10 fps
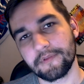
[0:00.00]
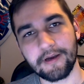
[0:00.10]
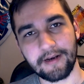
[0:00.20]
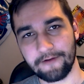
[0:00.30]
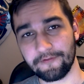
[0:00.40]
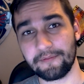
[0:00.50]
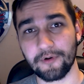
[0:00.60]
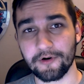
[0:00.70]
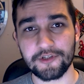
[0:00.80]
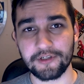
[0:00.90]
Not every
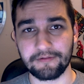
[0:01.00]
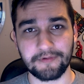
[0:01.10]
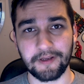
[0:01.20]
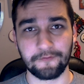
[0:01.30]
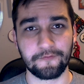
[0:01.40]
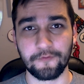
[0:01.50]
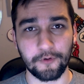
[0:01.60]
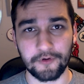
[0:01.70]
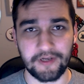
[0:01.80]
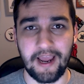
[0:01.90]
merchant can
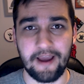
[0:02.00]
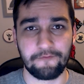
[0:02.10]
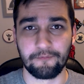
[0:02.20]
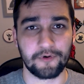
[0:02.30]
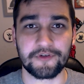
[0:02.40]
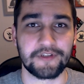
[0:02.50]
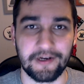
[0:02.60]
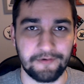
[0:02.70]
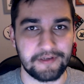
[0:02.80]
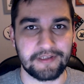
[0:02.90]
afford to have
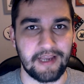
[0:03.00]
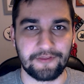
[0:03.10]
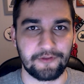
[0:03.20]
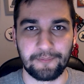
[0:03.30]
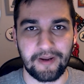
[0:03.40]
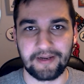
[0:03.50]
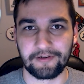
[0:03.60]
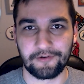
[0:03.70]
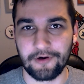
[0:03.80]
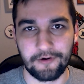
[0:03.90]
mercenaries at their beck
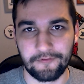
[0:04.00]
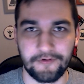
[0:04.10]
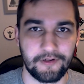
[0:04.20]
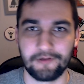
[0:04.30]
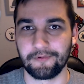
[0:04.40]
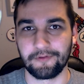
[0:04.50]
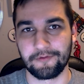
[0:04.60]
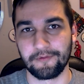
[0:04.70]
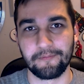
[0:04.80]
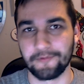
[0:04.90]
and call following
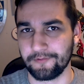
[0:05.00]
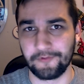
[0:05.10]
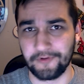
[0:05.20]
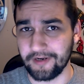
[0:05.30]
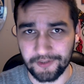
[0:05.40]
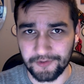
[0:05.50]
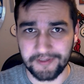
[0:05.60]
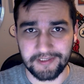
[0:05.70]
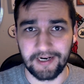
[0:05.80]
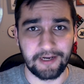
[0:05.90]
them throughout the
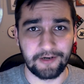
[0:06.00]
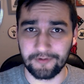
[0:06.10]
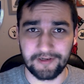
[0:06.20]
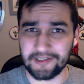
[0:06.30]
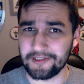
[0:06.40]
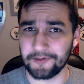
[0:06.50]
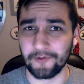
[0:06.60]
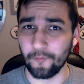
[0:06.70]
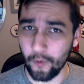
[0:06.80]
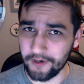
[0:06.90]
countryside or
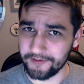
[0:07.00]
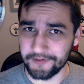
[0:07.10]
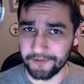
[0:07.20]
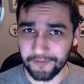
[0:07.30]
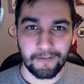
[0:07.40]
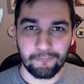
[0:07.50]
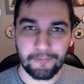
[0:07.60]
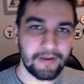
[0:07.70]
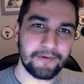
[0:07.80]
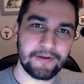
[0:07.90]
necessarily want to,
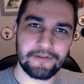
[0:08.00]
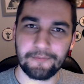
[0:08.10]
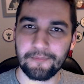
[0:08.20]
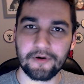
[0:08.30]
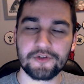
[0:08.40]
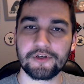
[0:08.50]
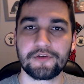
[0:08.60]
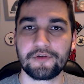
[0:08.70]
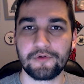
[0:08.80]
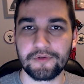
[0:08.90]
but maybe the
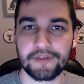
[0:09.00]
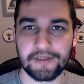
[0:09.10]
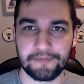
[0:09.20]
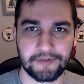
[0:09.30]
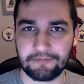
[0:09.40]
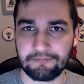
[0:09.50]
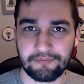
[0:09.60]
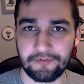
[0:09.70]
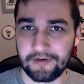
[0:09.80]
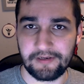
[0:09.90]
merchant who seems
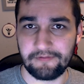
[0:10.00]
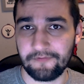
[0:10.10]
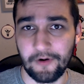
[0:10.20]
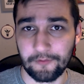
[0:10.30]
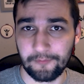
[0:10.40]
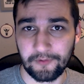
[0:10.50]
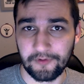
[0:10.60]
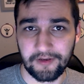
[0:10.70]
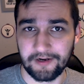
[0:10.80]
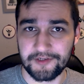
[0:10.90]
pretty
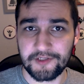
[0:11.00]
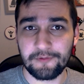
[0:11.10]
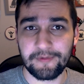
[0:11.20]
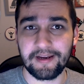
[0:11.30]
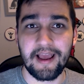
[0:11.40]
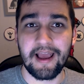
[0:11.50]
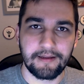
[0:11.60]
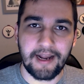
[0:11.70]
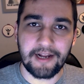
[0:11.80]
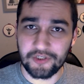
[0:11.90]
vulnerable and unassuming
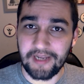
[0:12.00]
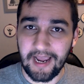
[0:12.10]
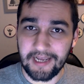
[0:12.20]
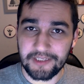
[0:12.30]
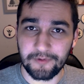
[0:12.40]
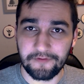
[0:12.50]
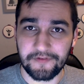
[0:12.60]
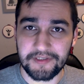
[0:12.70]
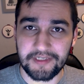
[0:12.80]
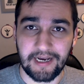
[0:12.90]
actually has one
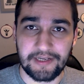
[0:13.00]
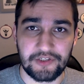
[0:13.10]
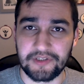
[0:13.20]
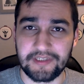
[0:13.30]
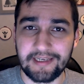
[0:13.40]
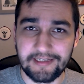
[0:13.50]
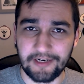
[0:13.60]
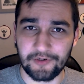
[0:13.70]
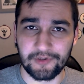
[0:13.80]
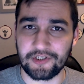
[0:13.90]
of these guys just hidden
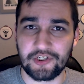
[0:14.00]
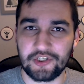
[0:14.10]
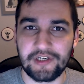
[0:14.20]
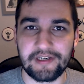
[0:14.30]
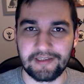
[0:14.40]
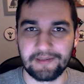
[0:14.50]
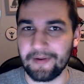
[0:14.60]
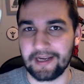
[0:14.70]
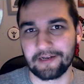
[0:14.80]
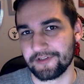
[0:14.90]
under a sheet in the
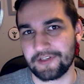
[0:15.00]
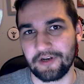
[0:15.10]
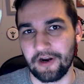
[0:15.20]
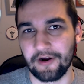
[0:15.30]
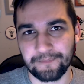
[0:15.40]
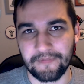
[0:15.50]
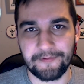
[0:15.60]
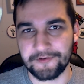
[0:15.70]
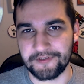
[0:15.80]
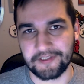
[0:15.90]
back of his cart.
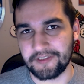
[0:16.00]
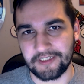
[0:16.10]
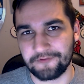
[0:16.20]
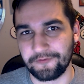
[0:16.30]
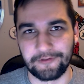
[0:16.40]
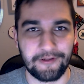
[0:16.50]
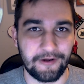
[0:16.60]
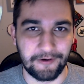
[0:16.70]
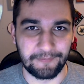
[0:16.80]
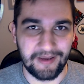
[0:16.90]
Maybe there's a
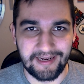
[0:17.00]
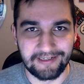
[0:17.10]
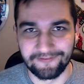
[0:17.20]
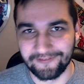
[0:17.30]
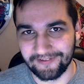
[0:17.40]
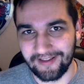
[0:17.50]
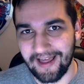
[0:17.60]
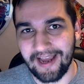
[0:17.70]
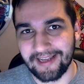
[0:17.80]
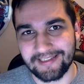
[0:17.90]
6-foot-long pane of
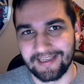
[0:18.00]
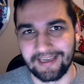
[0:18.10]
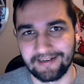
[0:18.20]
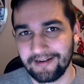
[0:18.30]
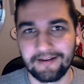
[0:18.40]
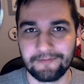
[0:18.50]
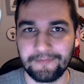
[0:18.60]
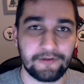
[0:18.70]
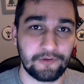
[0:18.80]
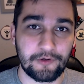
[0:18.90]
glass that
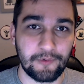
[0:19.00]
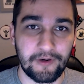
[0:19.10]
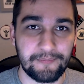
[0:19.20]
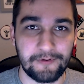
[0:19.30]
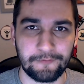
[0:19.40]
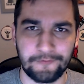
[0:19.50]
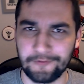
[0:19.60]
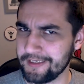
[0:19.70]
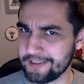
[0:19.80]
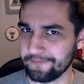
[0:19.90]
might look quite
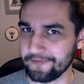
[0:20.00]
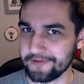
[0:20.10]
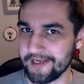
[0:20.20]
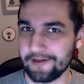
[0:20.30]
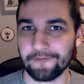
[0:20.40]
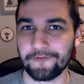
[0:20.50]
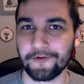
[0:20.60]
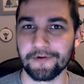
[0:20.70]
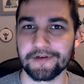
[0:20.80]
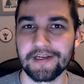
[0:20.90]
beautiful, isn't for sale of
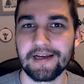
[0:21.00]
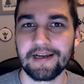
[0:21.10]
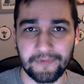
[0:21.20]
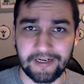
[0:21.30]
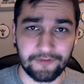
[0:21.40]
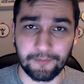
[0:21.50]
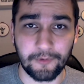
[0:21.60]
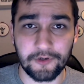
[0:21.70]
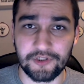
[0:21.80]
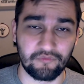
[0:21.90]
course, and if the
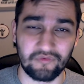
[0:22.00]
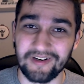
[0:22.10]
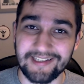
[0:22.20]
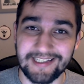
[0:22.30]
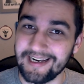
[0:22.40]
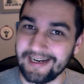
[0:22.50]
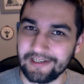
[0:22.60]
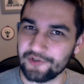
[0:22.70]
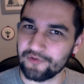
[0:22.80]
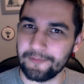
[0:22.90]
merchant runs into
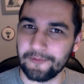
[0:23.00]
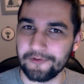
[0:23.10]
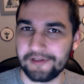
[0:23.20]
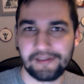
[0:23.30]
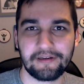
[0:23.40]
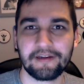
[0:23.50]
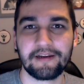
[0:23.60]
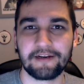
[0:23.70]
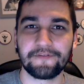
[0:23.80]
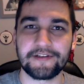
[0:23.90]
any trouble, he
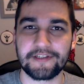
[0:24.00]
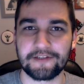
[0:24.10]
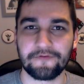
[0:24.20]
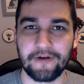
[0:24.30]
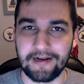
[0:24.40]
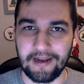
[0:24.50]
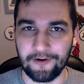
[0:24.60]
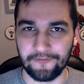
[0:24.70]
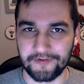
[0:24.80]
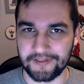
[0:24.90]
invites his friend
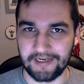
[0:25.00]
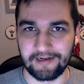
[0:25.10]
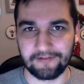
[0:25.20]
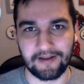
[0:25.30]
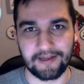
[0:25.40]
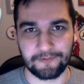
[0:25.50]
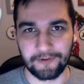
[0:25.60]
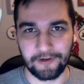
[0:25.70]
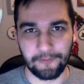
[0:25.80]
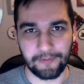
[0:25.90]
out of the stained glass
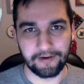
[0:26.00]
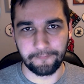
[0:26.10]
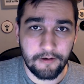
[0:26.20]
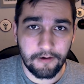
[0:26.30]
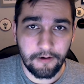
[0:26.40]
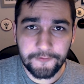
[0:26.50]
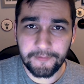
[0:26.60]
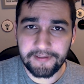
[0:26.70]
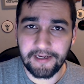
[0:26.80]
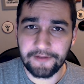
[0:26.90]
window pane.
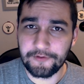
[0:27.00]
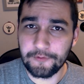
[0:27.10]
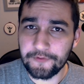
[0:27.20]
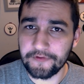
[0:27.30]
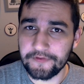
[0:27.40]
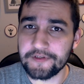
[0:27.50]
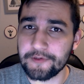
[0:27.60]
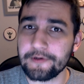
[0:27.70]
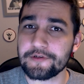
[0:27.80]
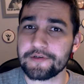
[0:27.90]
Ultimately, I do think
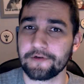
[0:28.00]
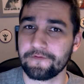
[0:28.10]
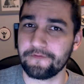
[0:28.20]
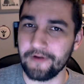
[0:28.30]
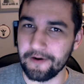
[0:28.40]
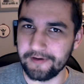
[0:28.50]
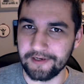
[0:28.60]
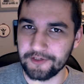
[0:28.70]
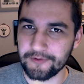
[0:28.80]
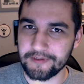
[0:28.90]
these creatures are very
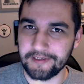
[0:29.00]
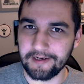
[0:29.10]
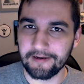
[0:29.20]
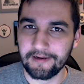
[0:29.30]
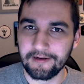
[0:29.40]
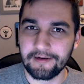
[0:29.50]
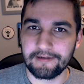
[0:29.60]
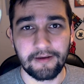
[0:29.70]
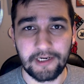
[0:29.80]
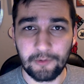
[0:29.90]
interesting,
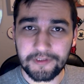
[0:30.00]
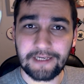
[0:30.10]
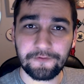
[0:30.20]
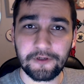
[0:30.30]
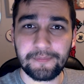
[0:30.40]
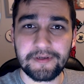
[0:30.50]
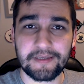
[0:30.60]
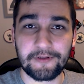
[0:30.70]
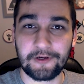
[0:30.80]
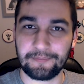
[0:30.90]
and it will definitely be
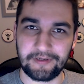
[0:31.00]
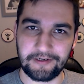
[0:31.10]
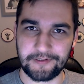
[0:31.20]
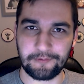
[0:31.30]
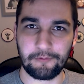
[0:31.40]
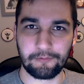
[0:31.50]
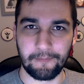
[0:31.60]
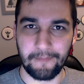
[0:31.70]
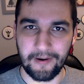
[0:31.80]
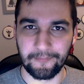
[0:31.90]
something your players will
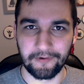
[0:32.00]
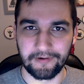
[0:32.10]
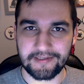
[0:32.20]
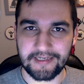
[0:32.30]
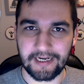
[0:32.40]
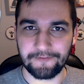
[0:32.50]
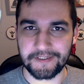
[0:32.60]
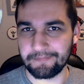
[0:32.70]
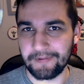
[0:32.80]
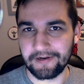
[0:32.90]
remember. It's kind of
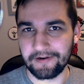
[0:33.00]
a spin